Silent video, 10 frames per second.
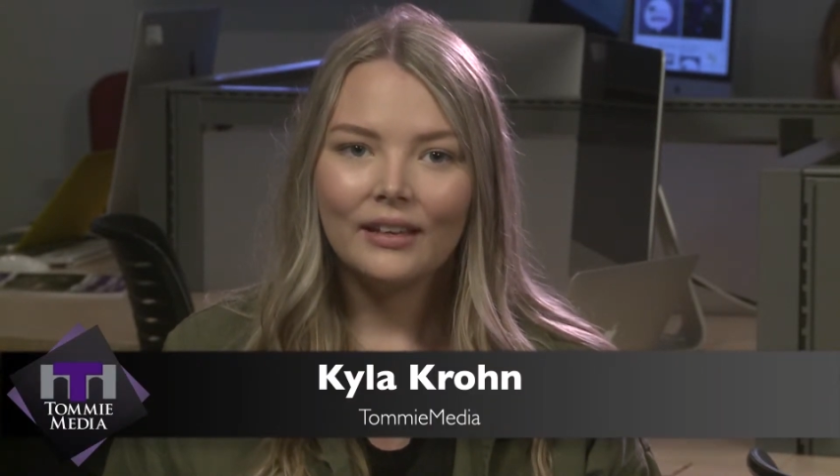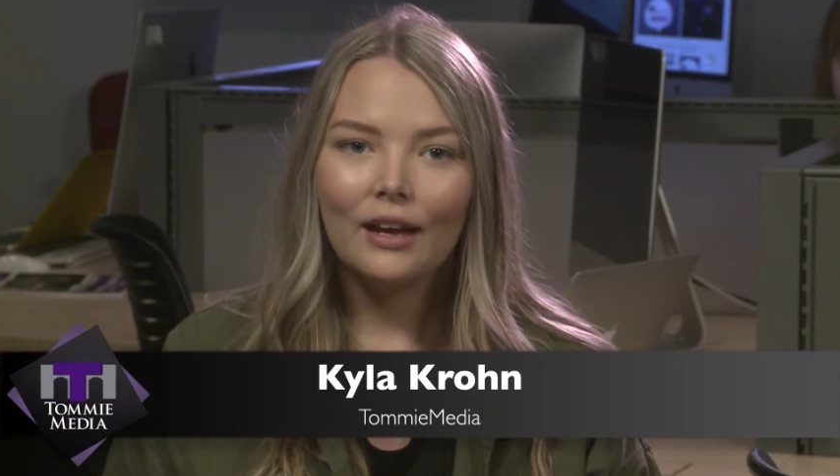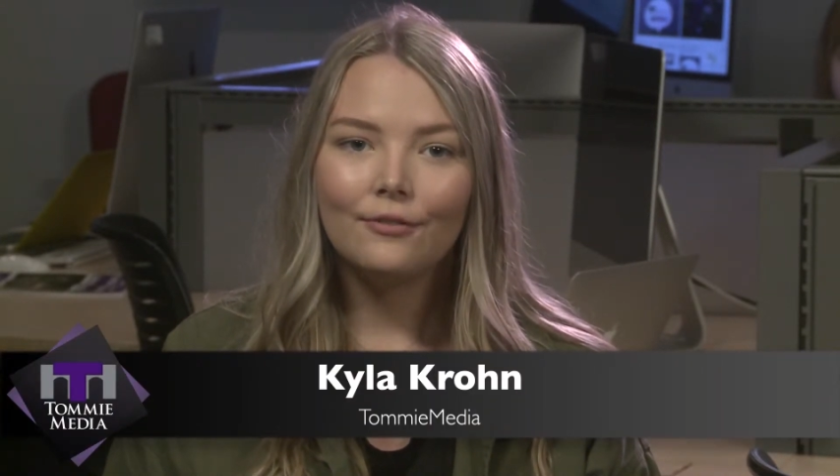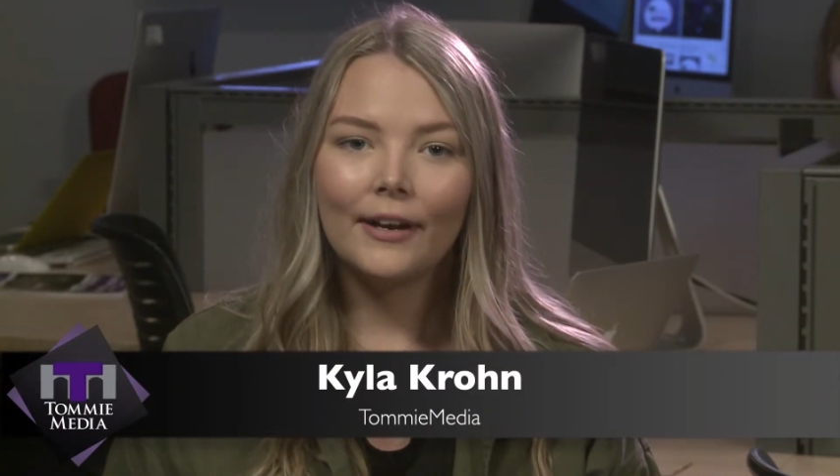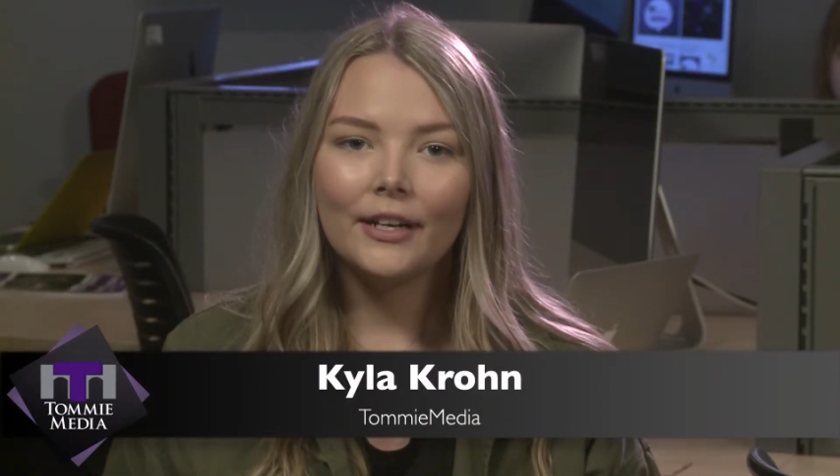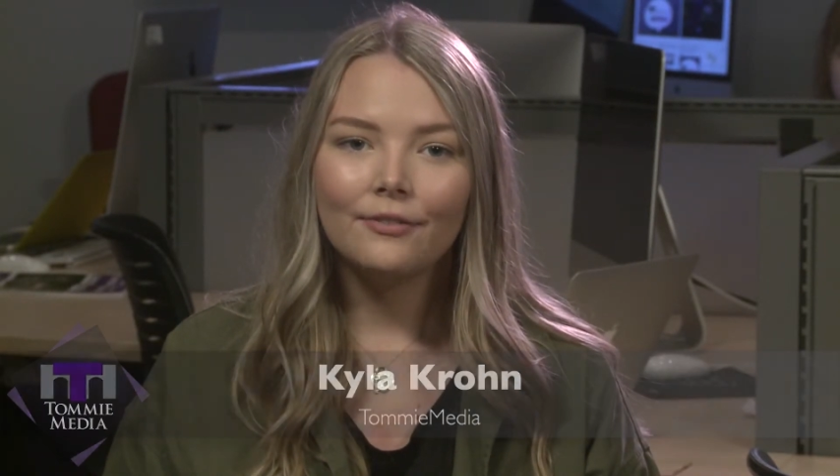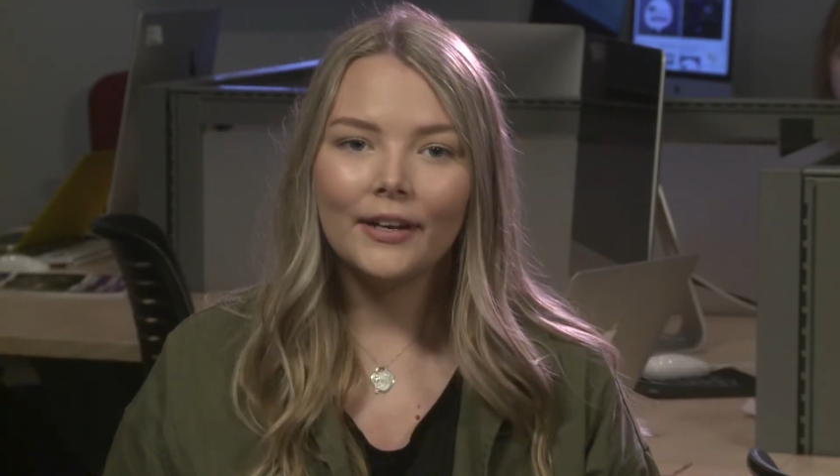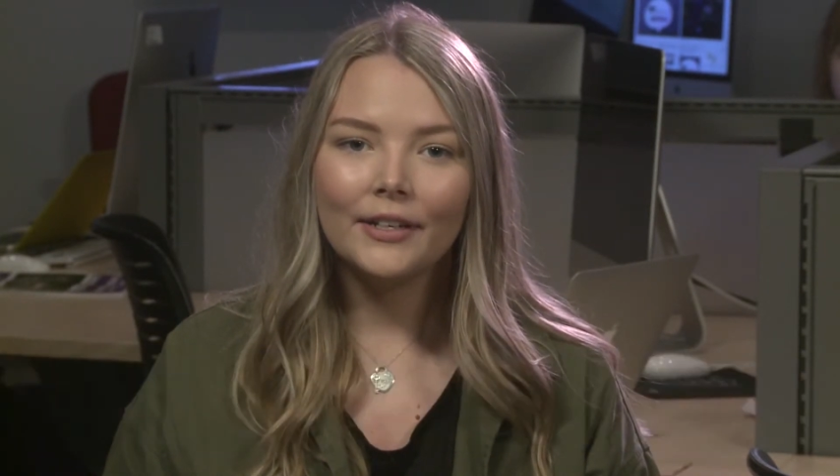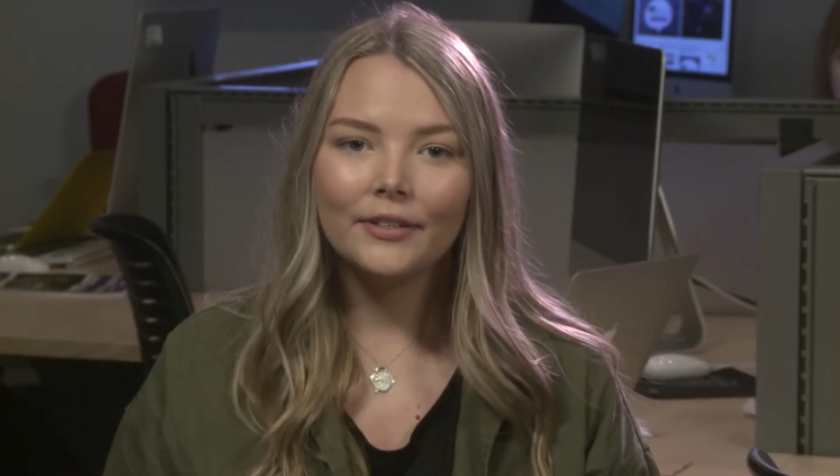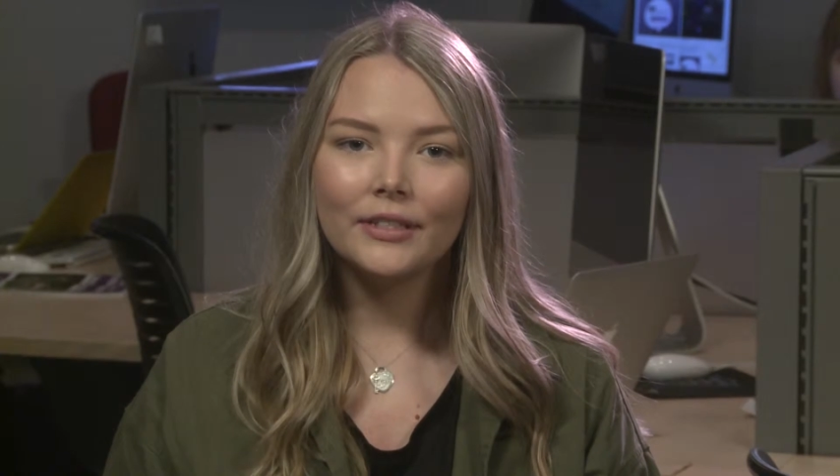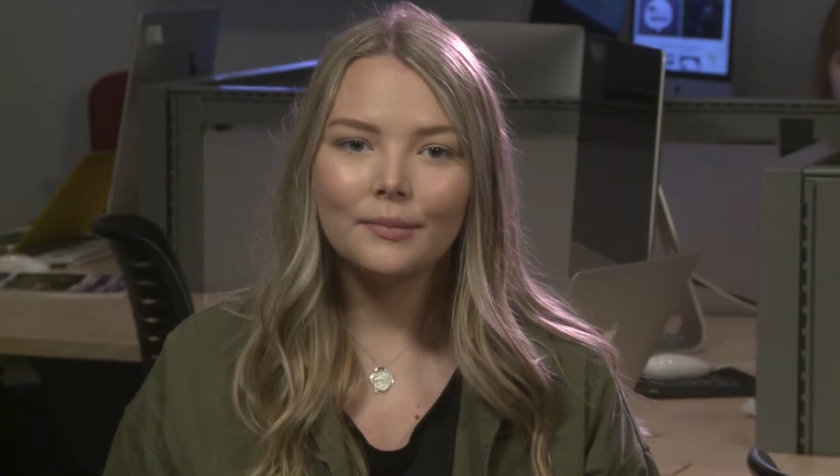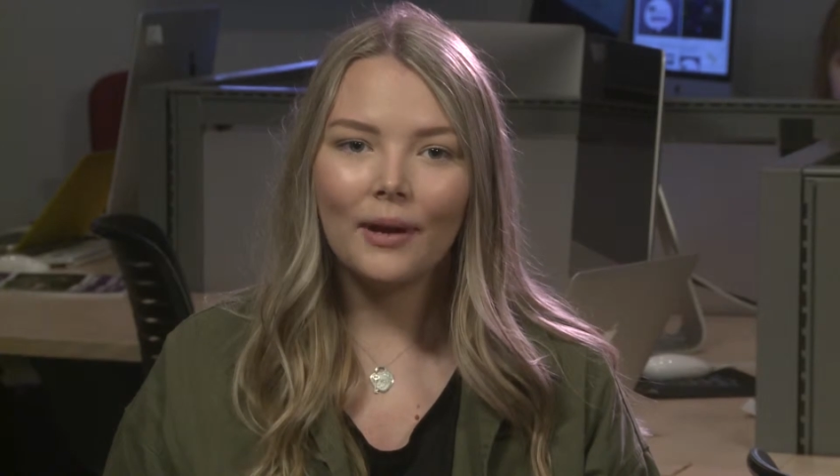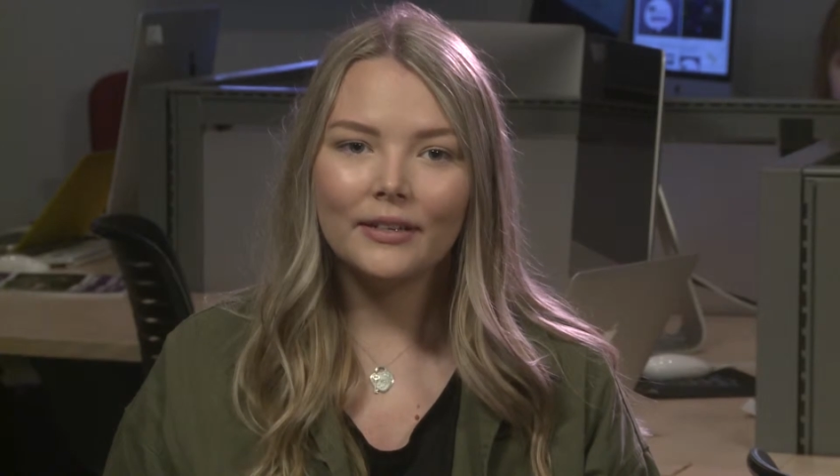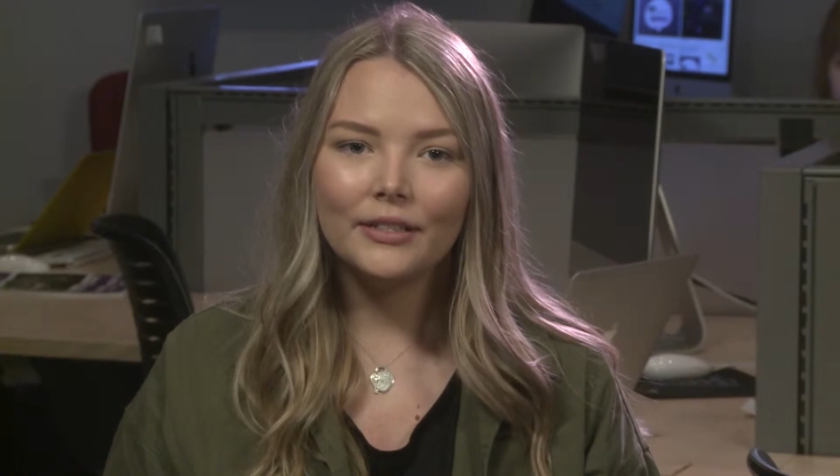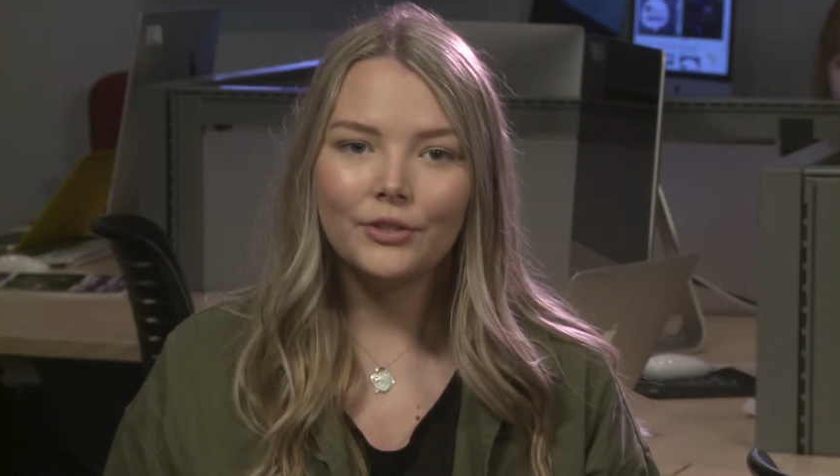A firefighter
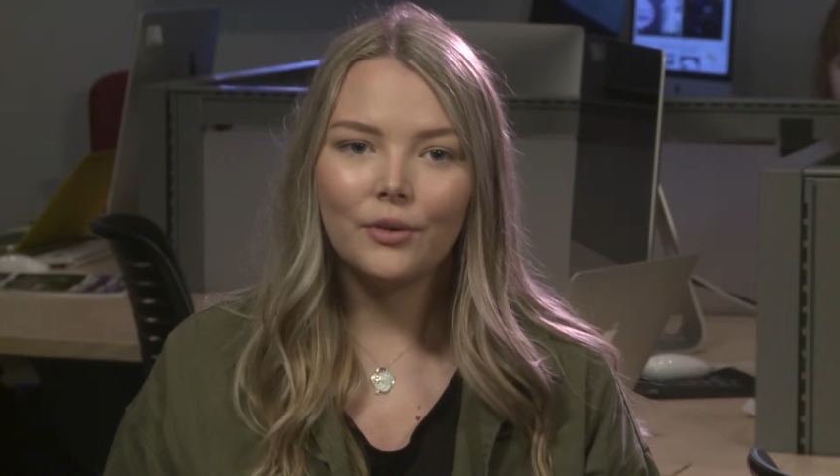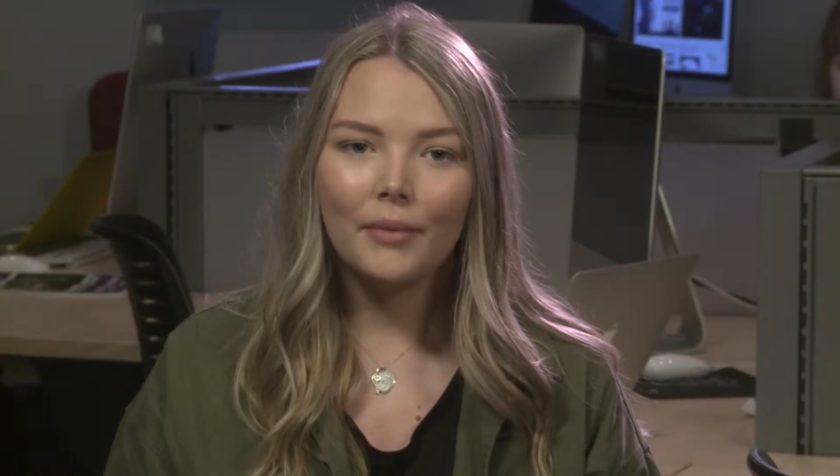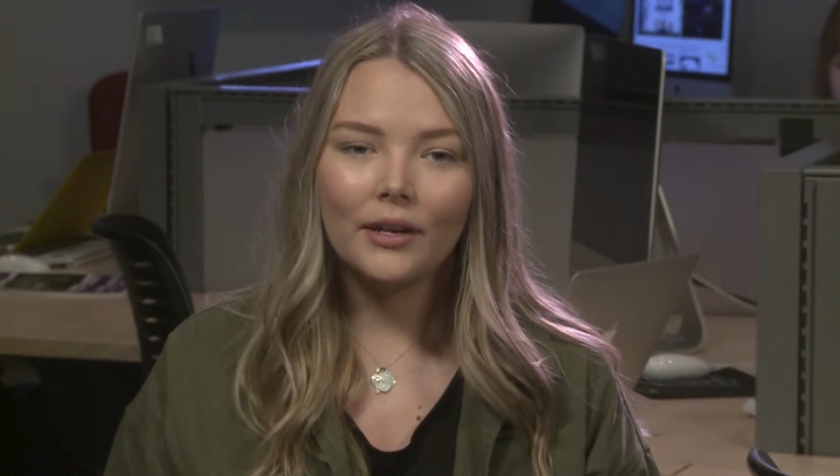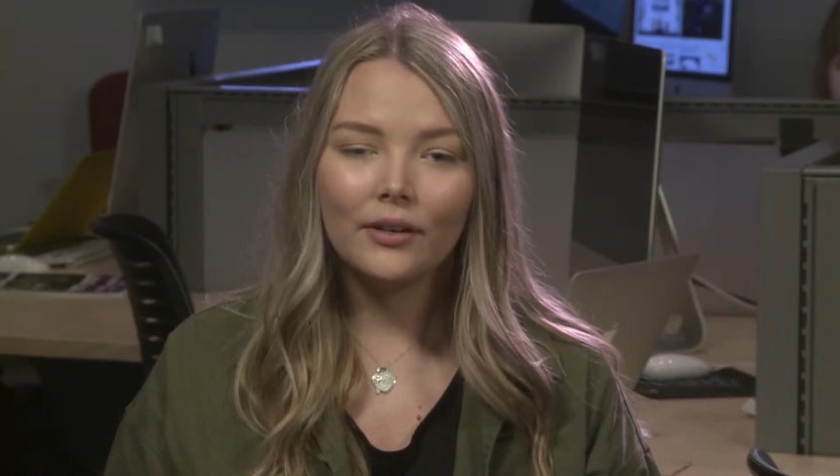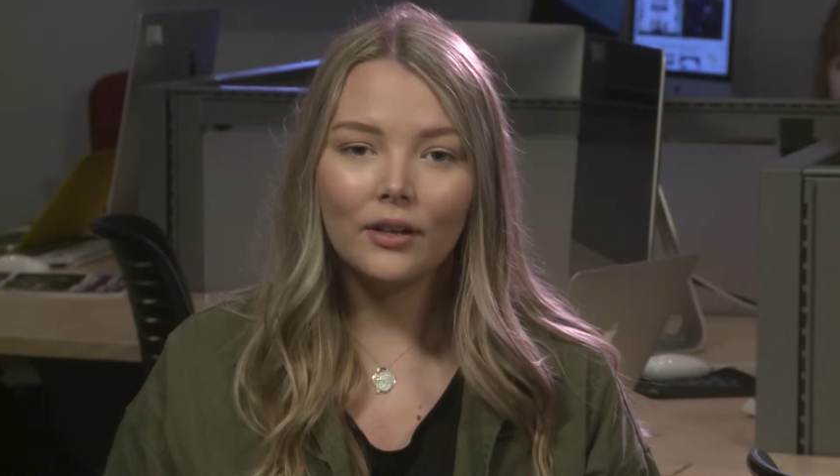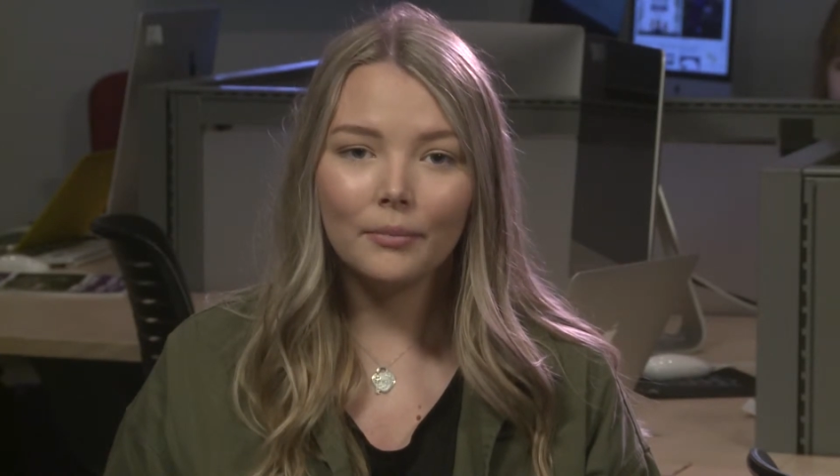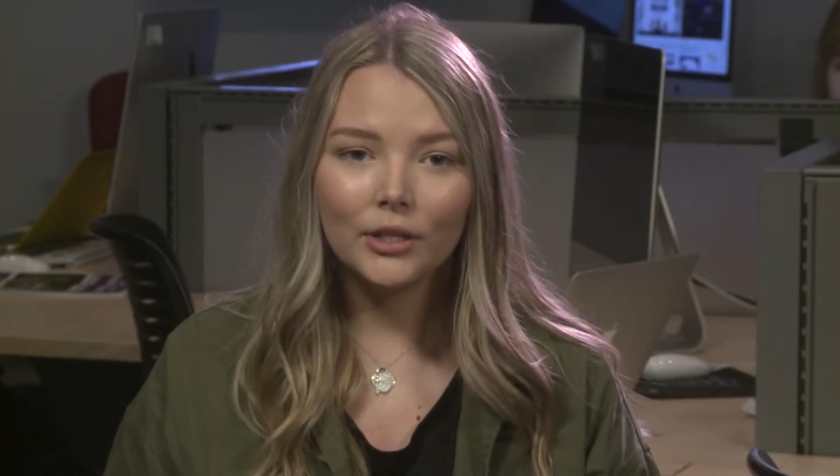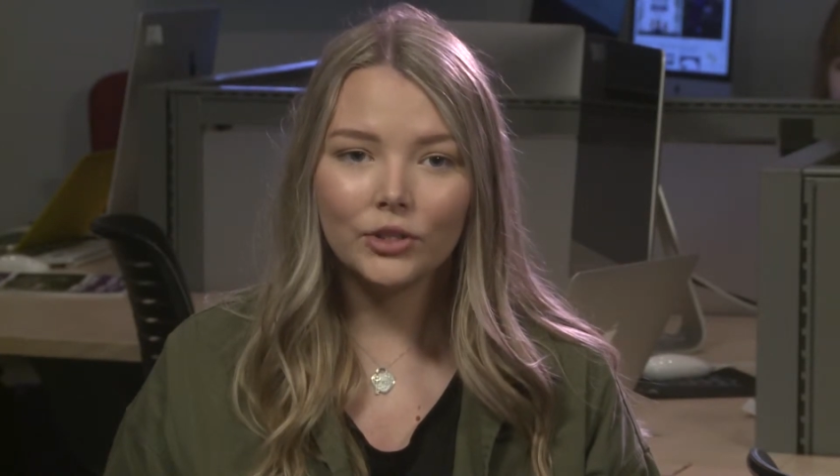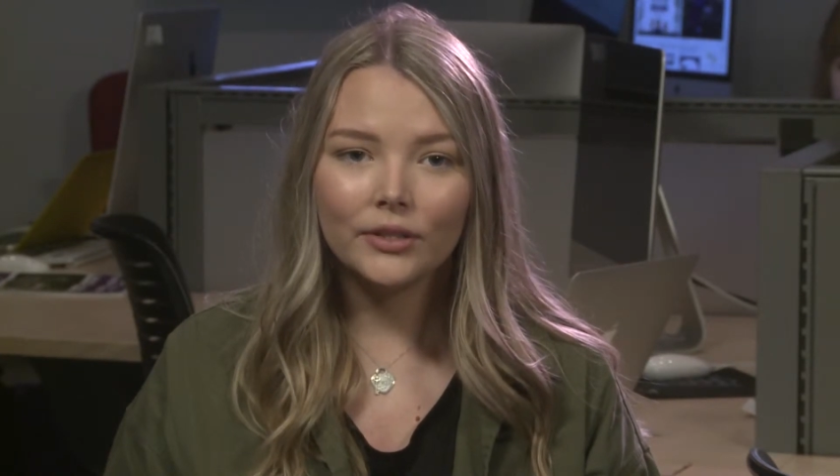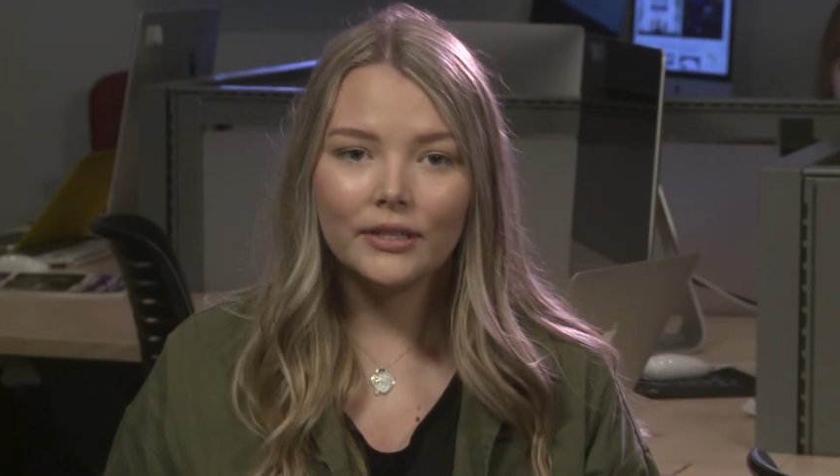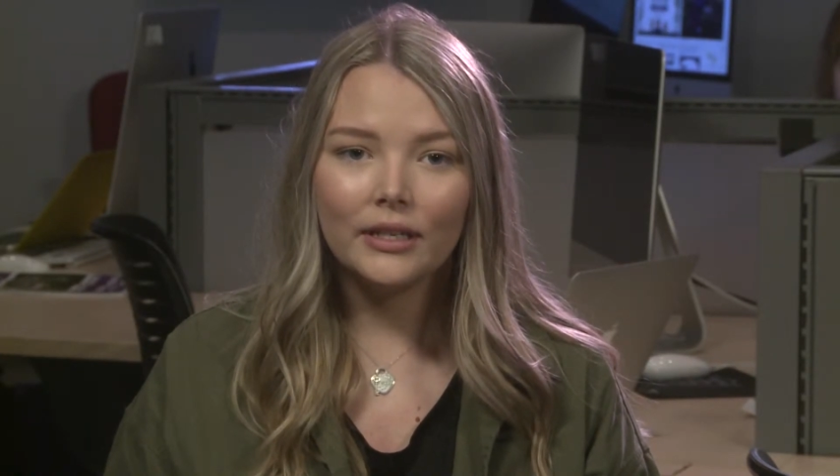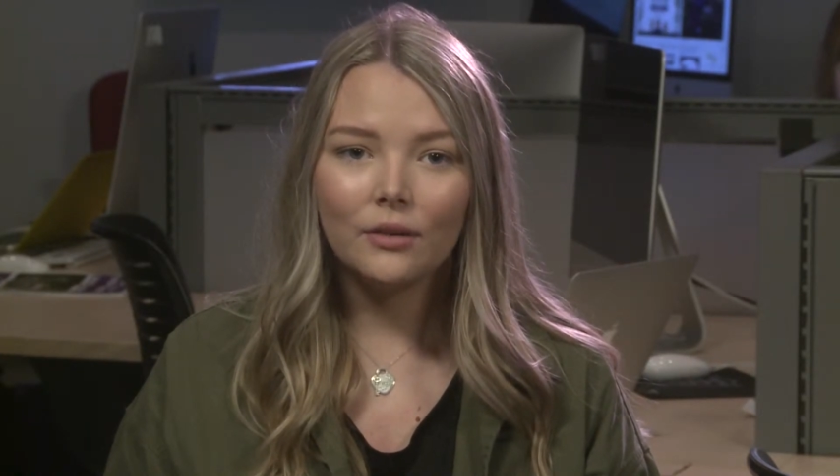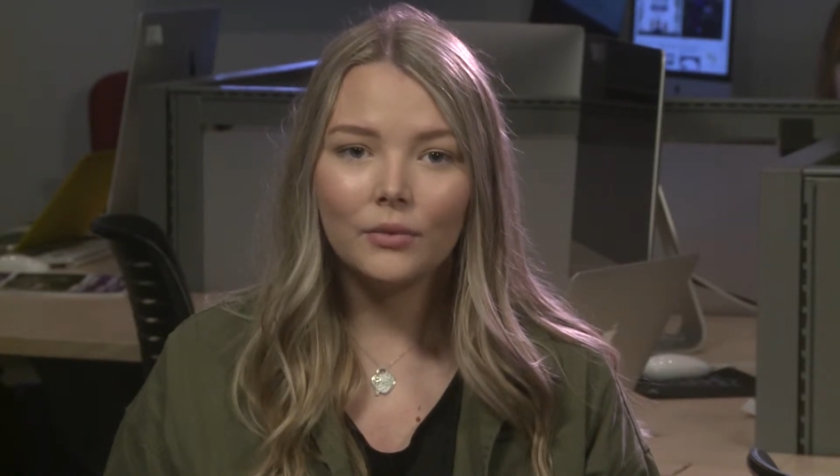responding to a medical emergency